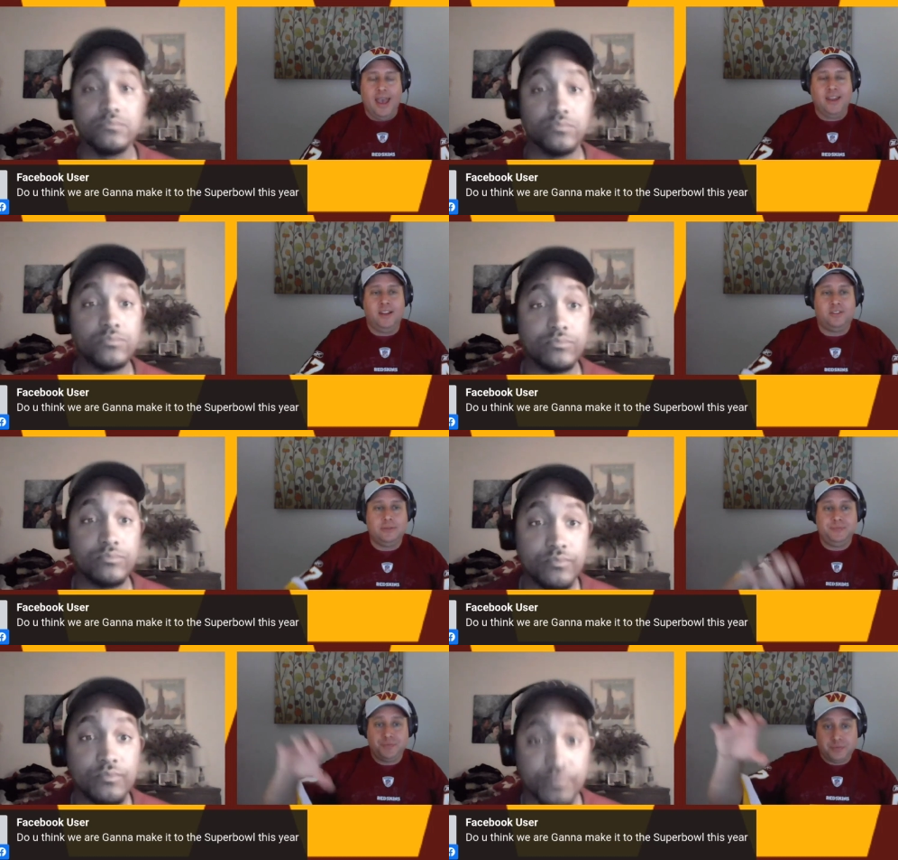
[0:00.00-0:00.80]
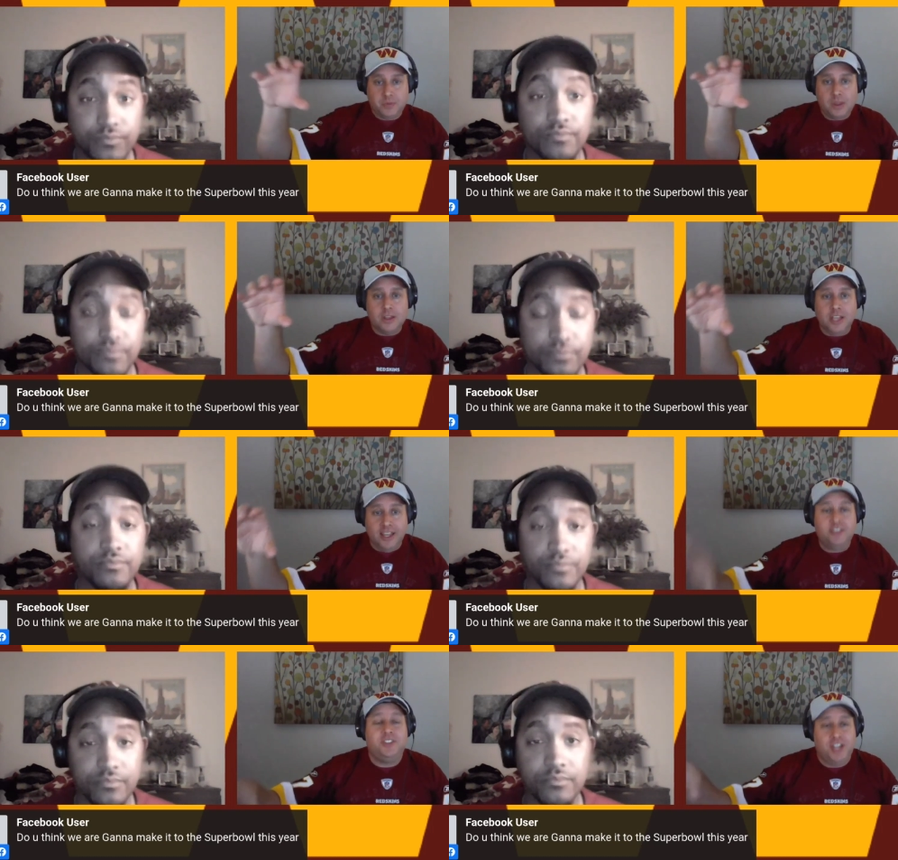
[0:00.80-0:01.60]
Speaker 1: and mm-hmm. it's
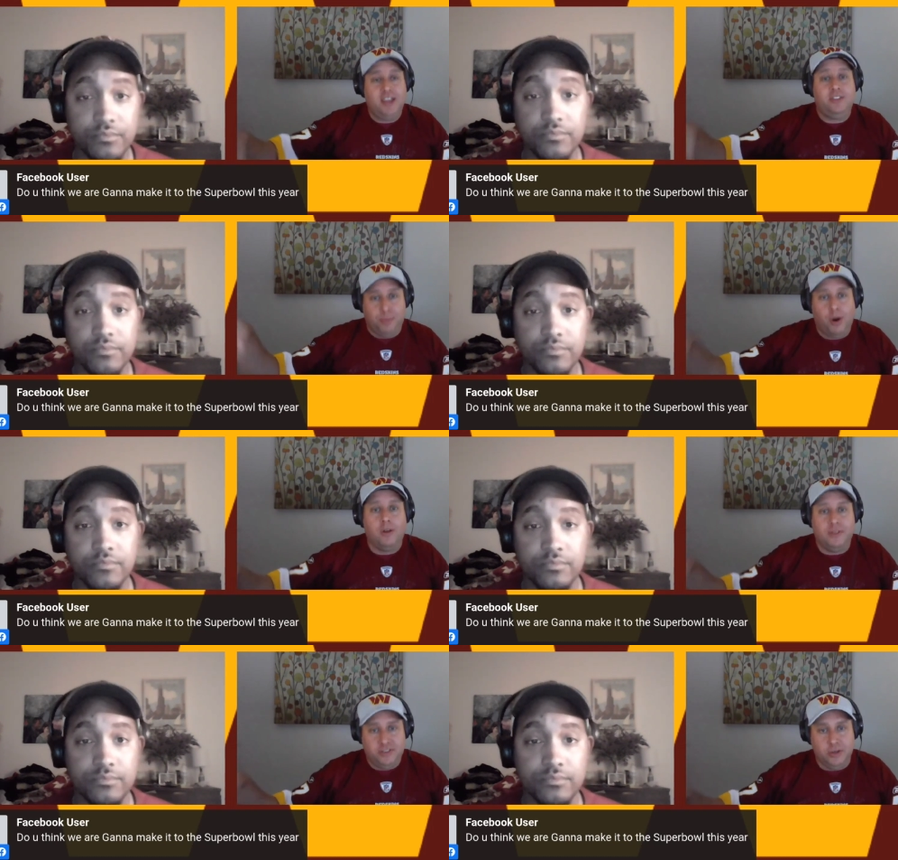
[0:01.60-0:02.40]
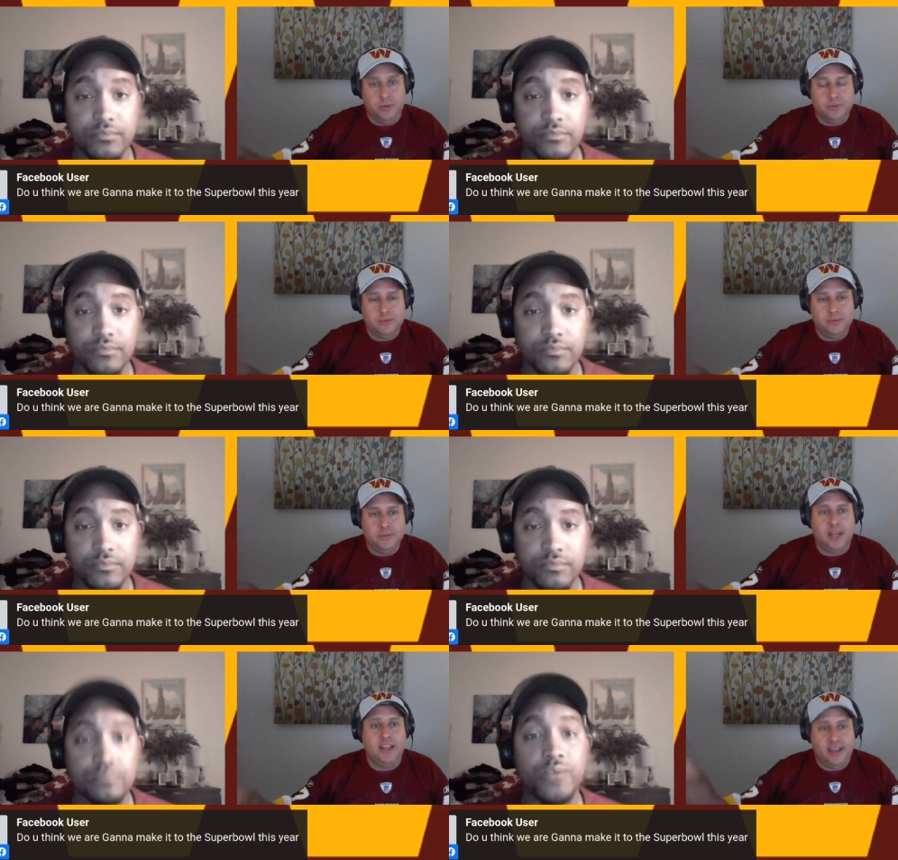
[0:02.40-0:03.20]
is Chase a part of it too,
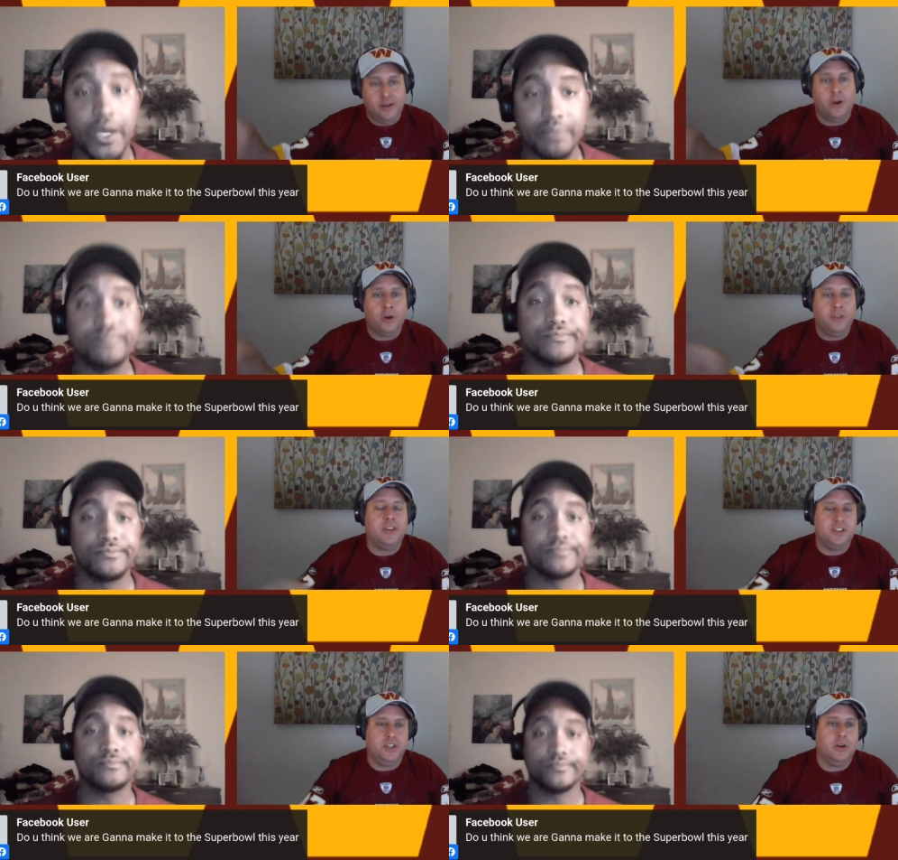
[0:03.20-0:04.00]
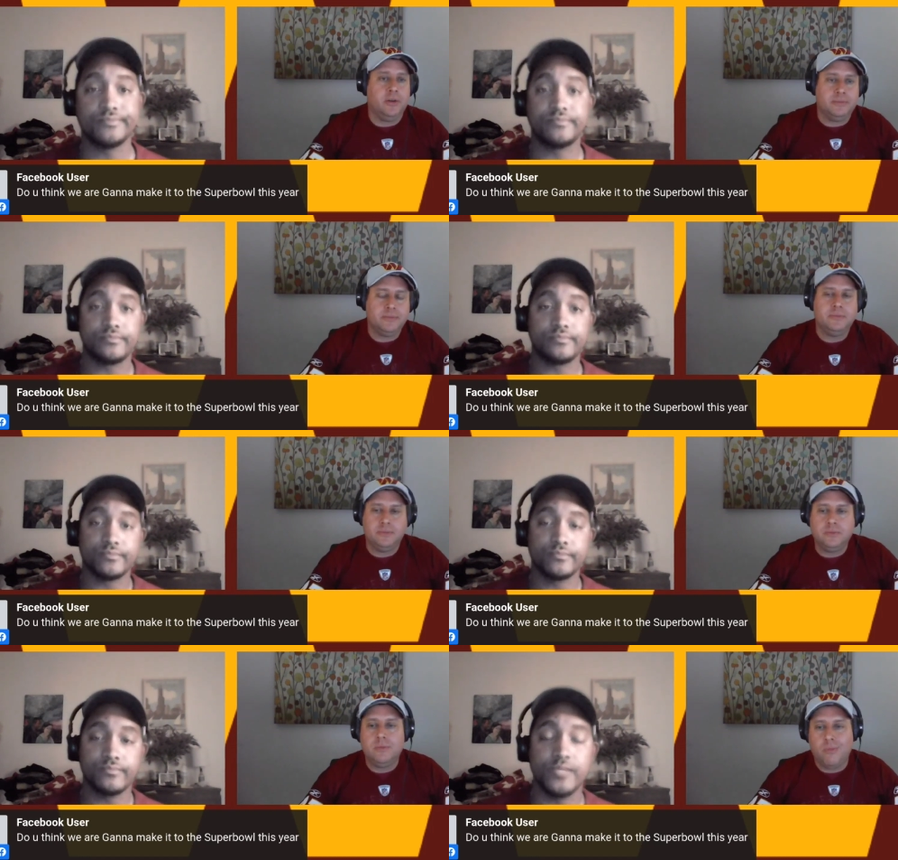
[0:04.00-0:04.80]
and he right. can earn it this year.
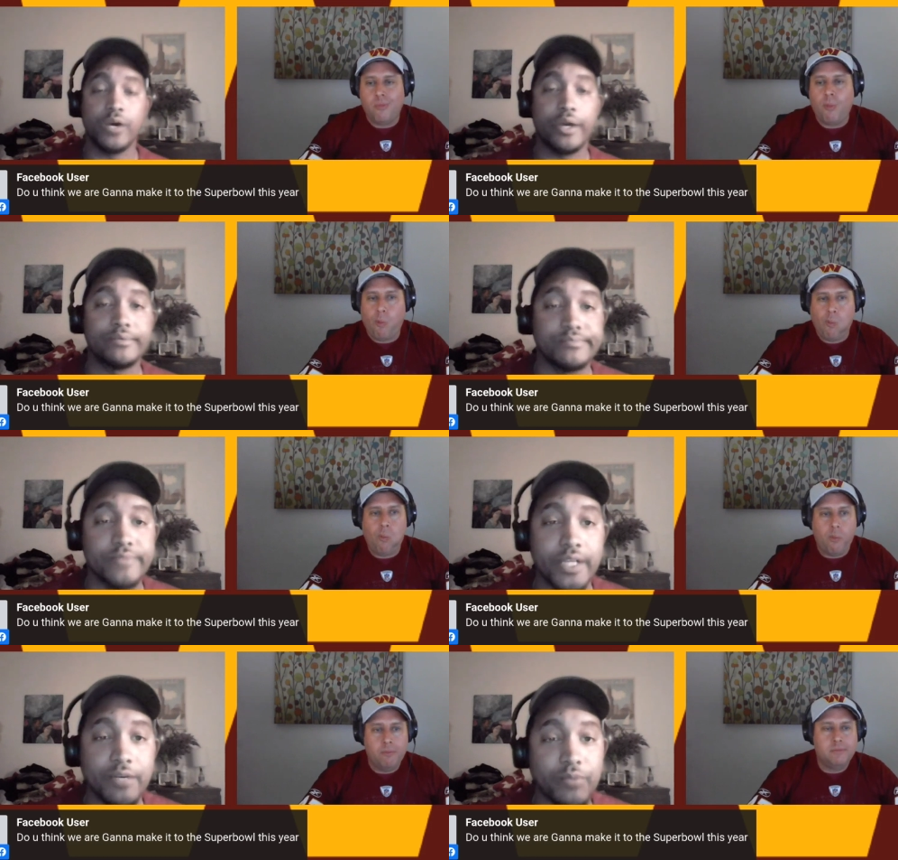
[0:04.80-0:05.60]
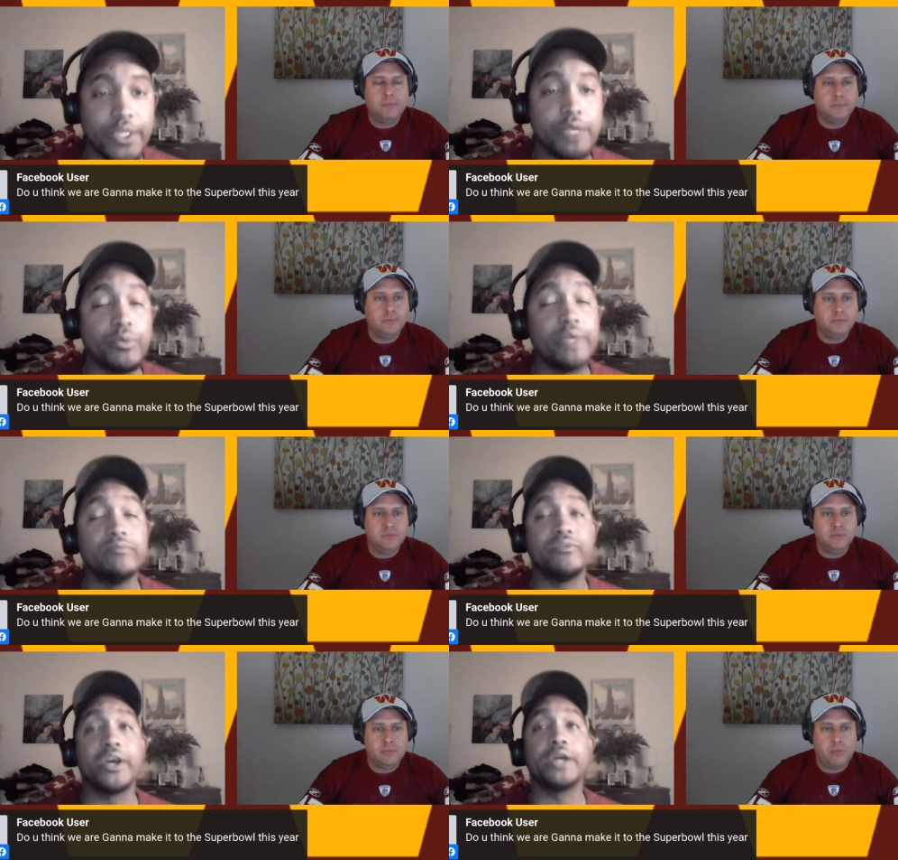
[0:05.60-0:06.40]
Speaker 2: Oh yeah, yeah. We we
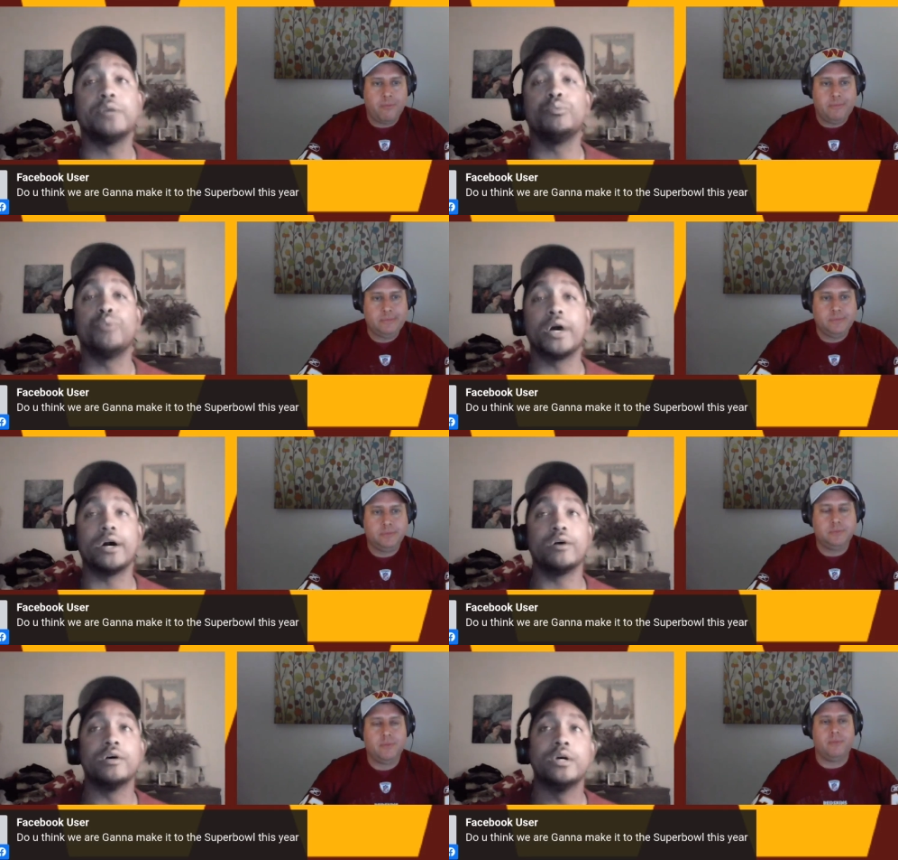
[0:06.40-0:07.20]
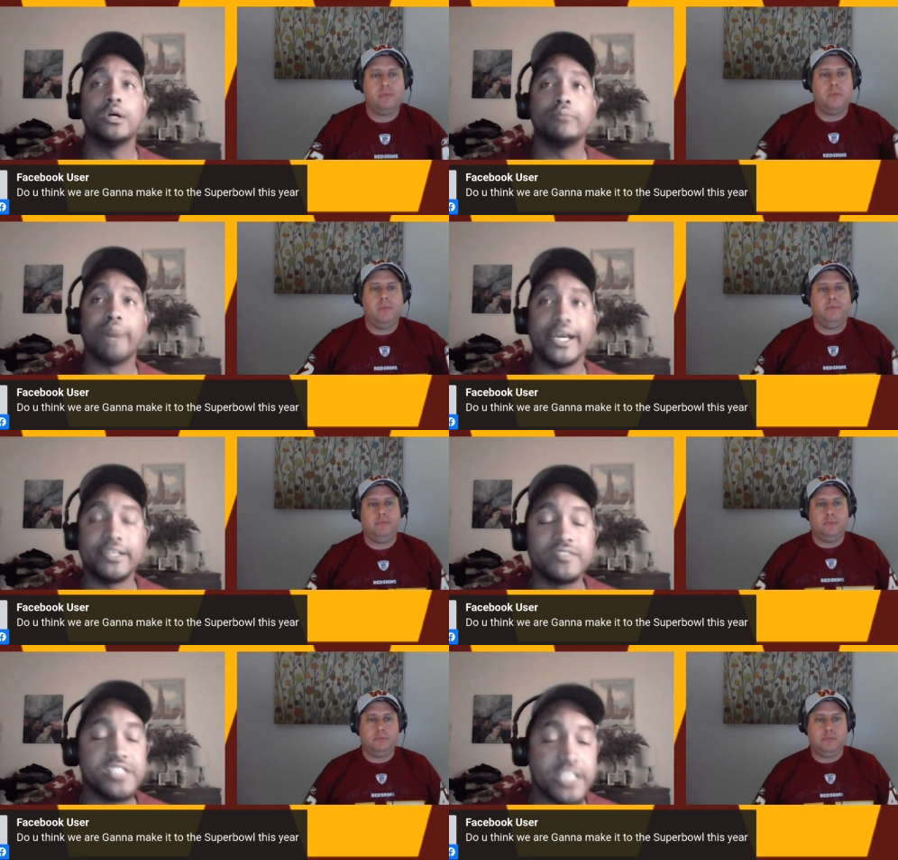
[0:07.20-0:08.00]
very well might
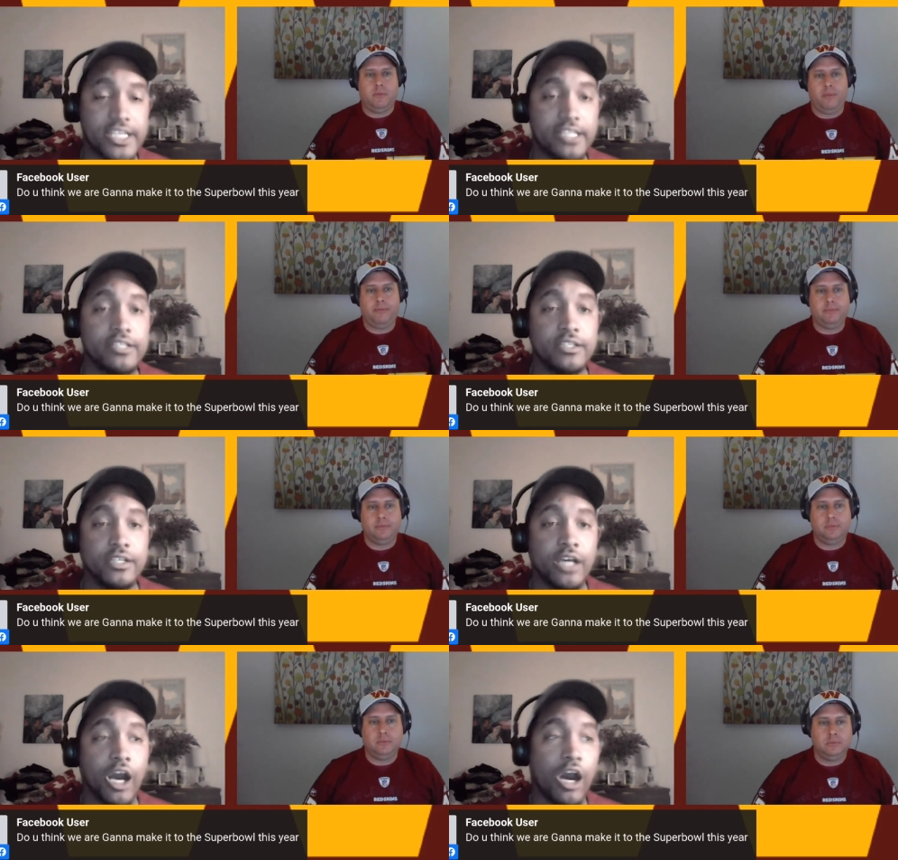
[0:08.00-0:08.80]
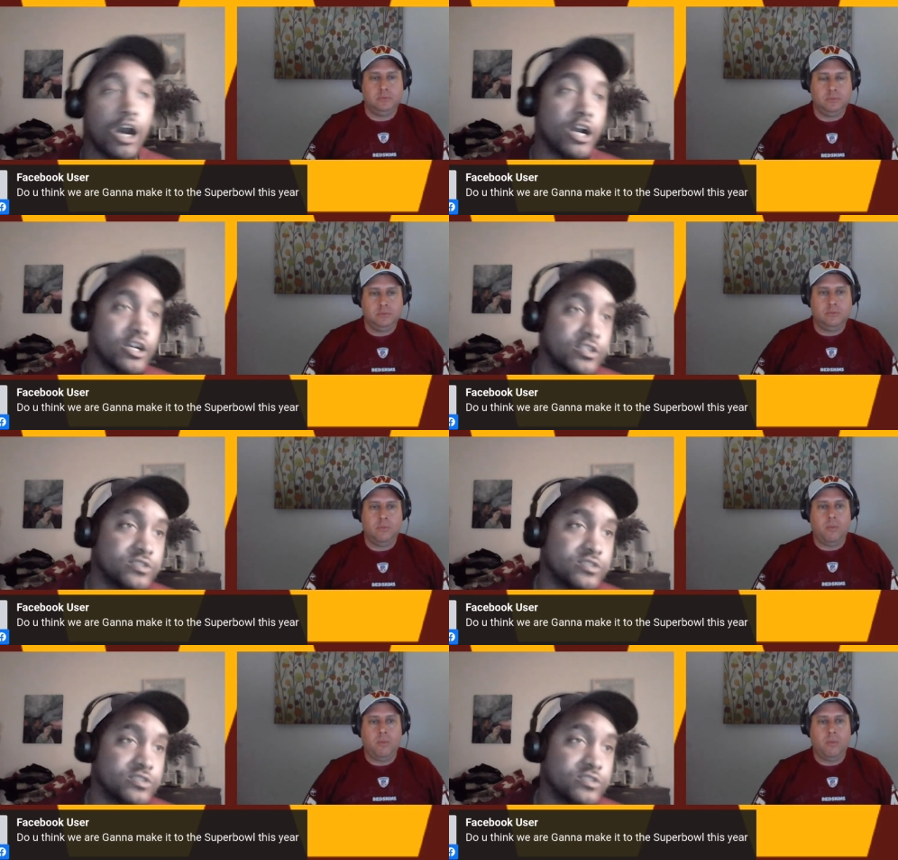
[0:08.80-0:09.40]
have seen our